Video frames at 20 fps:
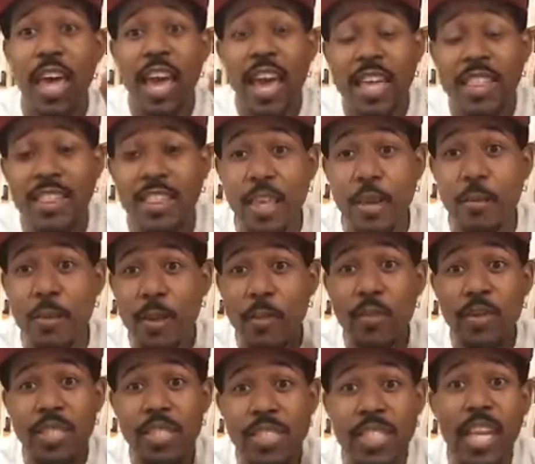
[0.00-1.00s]
at them and
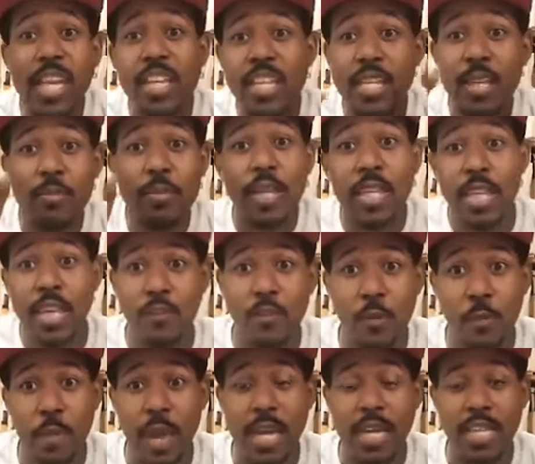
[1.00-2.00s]
was telling them to give
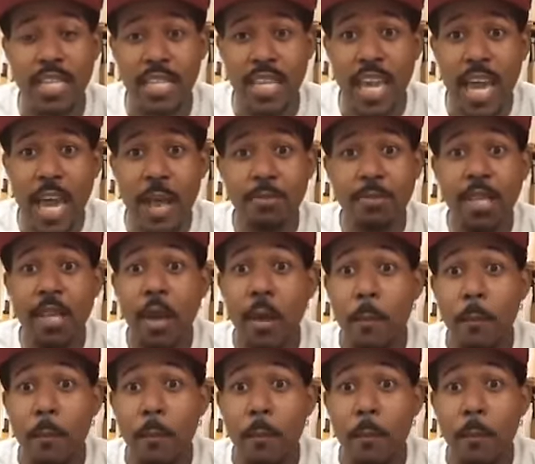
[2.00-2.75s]
him back his caps.